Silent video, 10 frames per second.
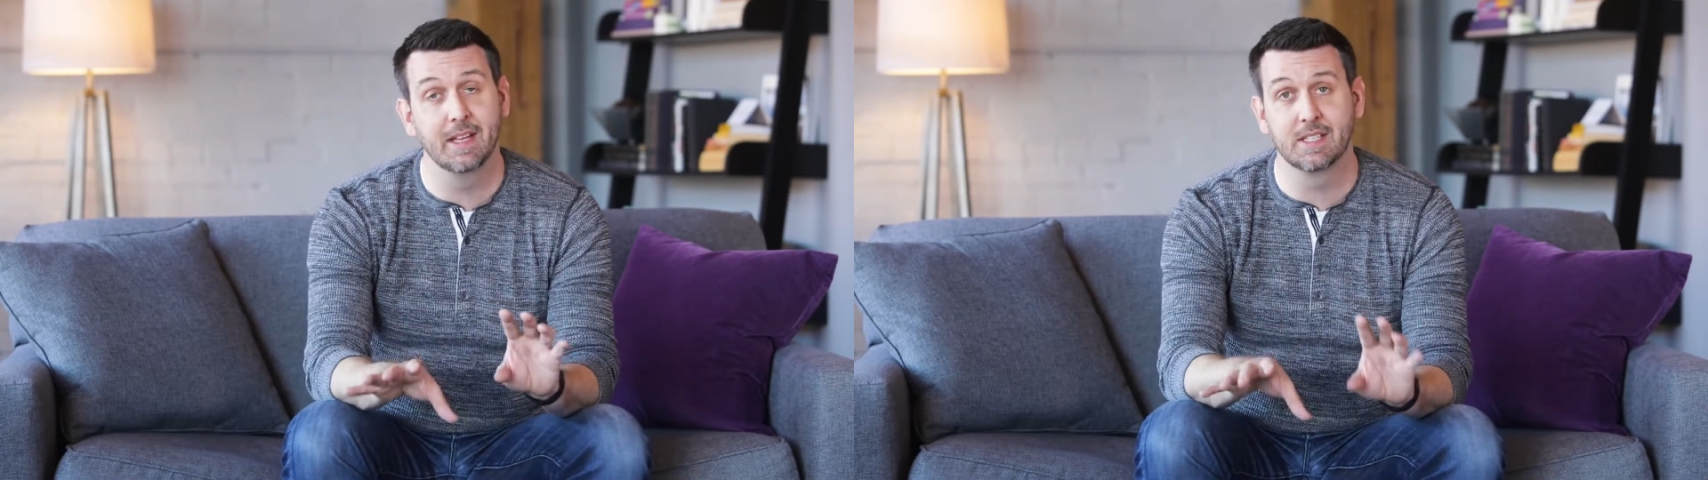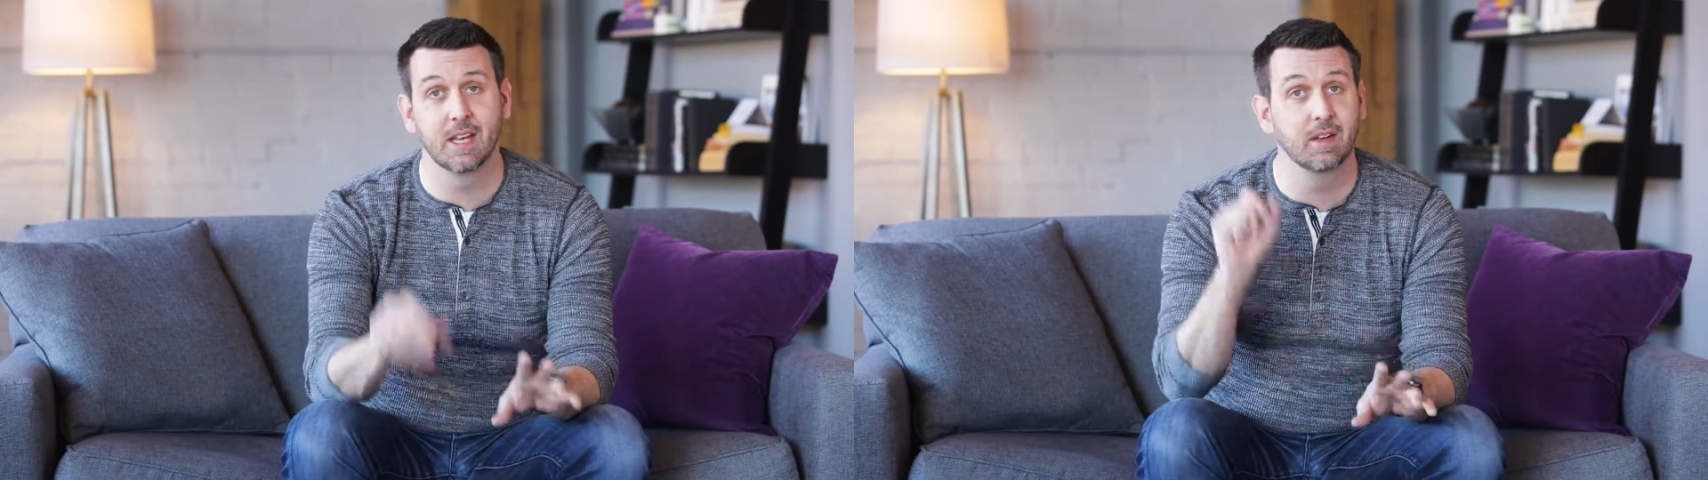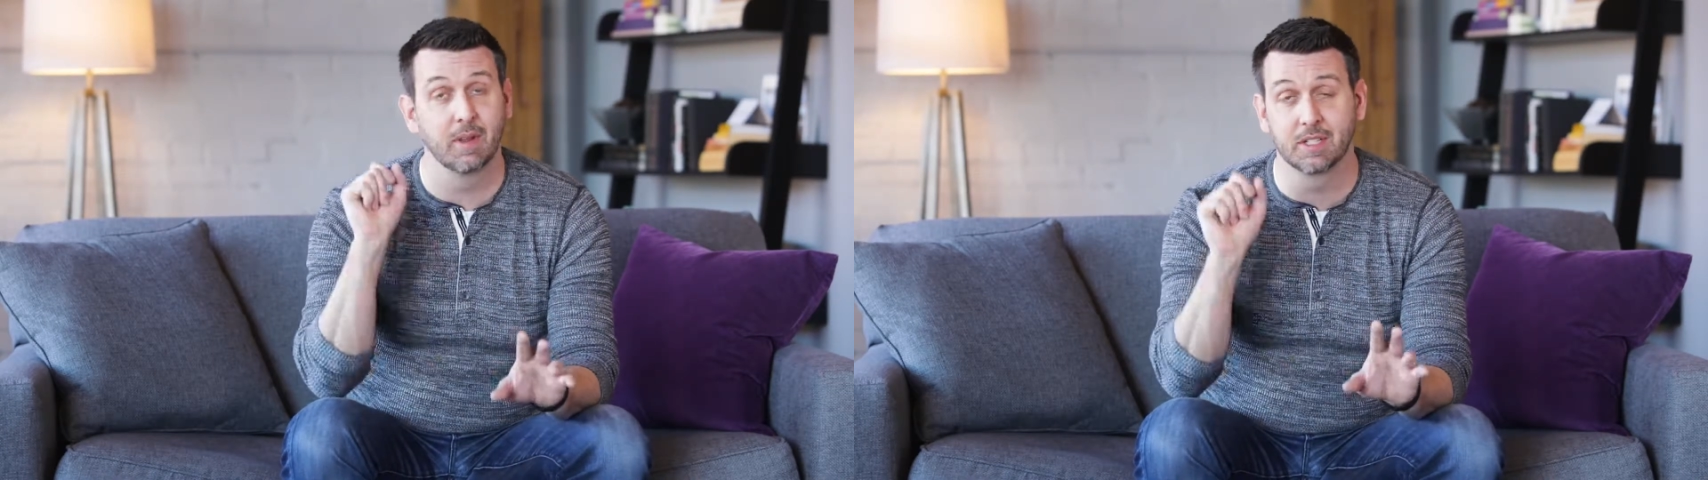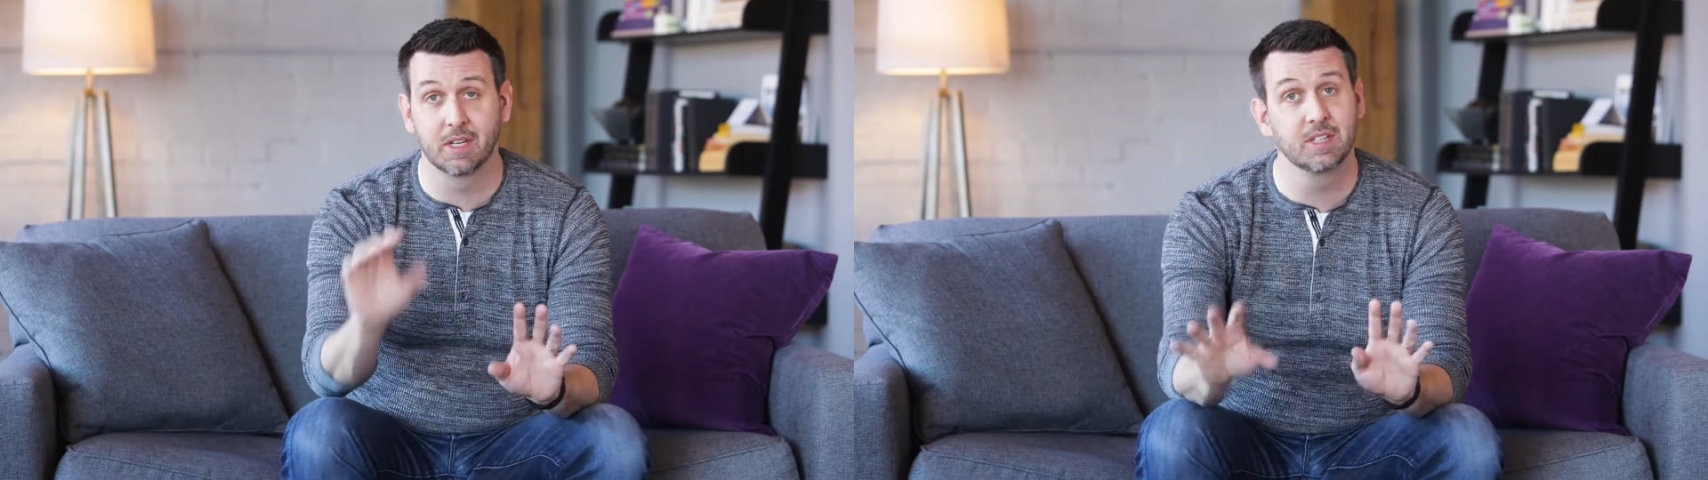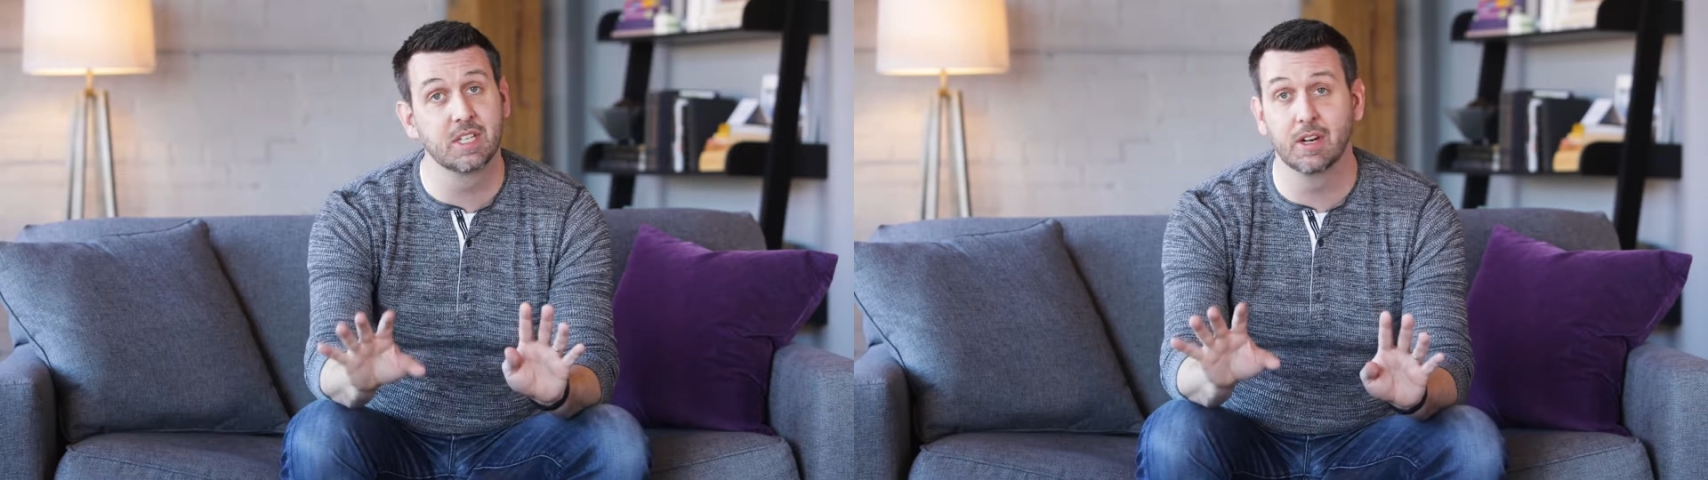He said, let's
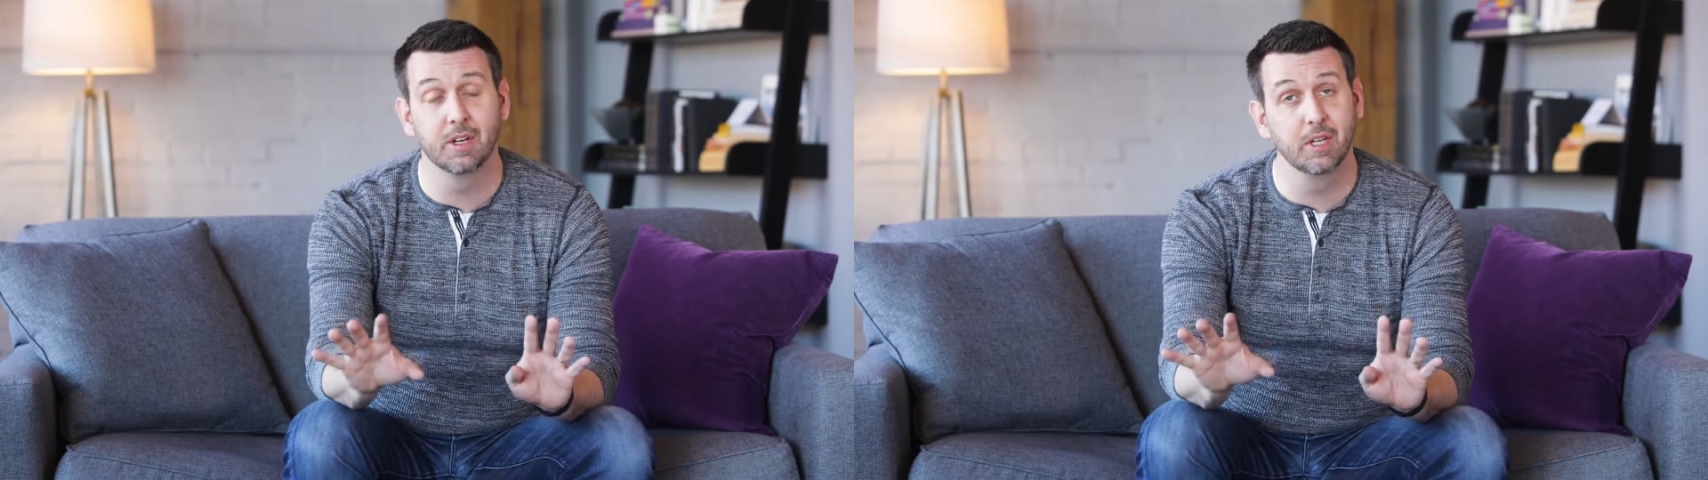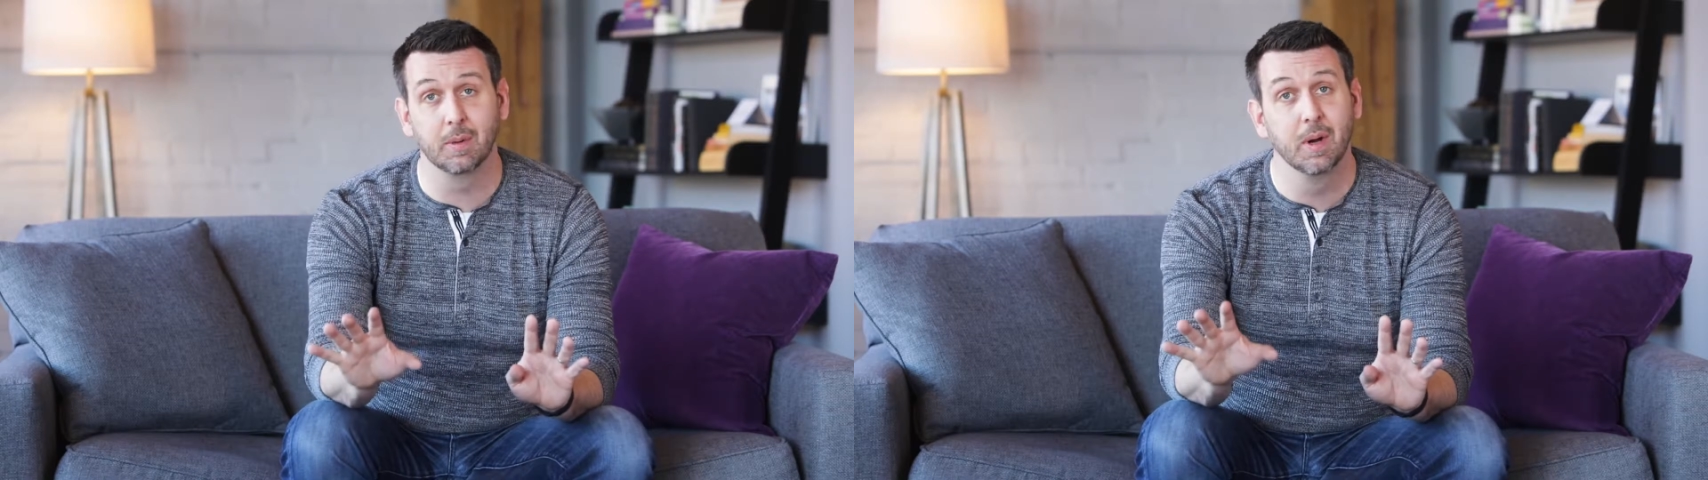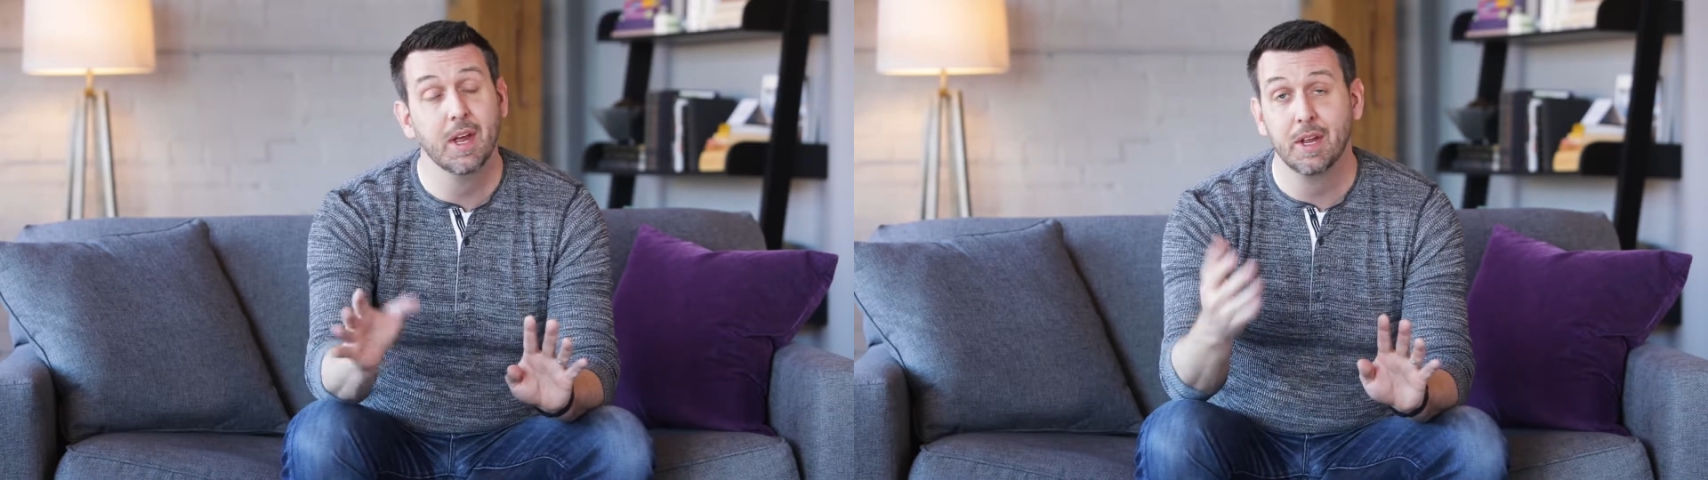consider your,